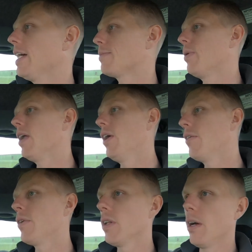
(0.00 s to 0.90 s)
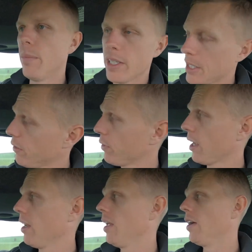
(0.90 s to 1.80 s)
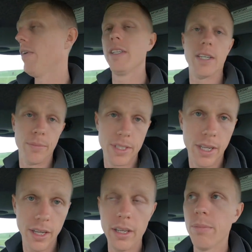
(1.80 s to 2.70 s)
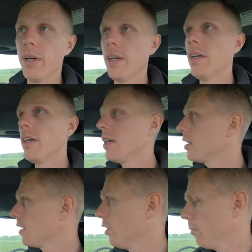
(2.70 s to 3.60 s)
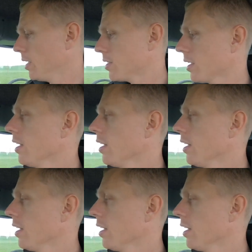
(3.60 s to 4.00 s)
that's better. I feel like myself again now. I've had something to eat, but not much to